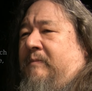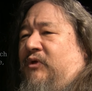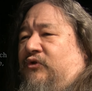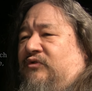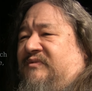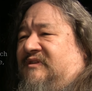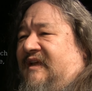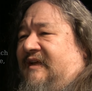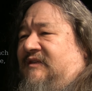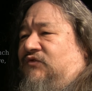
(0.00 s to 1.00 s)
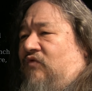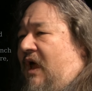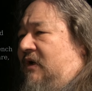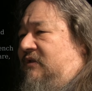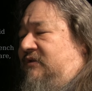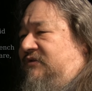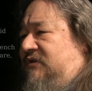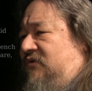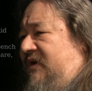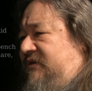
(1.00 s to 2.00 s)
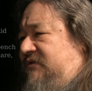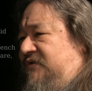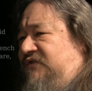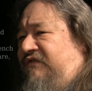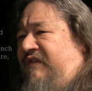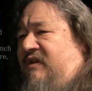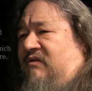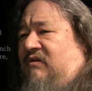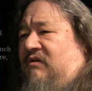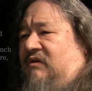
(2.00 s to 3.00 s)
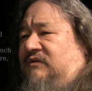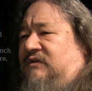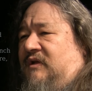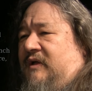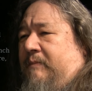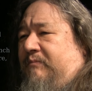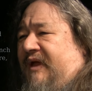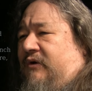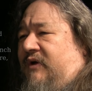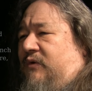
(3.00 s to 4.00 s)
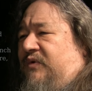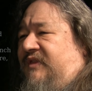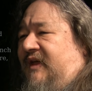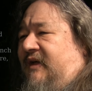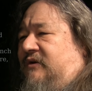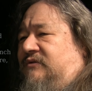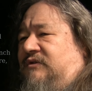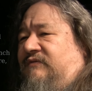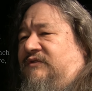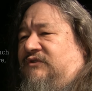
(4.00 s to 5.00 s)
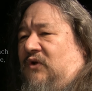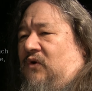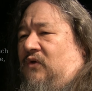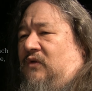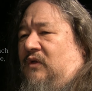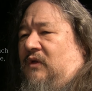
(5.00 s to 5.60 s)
Pilgrim States, Rocklands, and Greystone's fetid halls, bickering with the echoes of the soul,